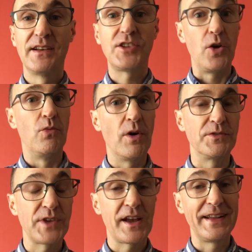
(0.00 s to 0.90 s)
So what
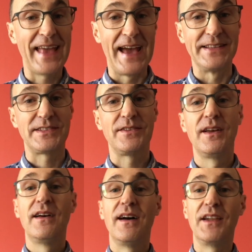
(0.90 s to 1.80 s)
was I going to get?
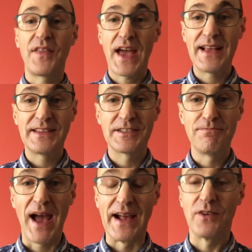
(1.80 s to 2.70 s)
Another
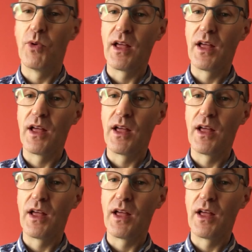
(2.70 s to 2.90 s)
headless Mac.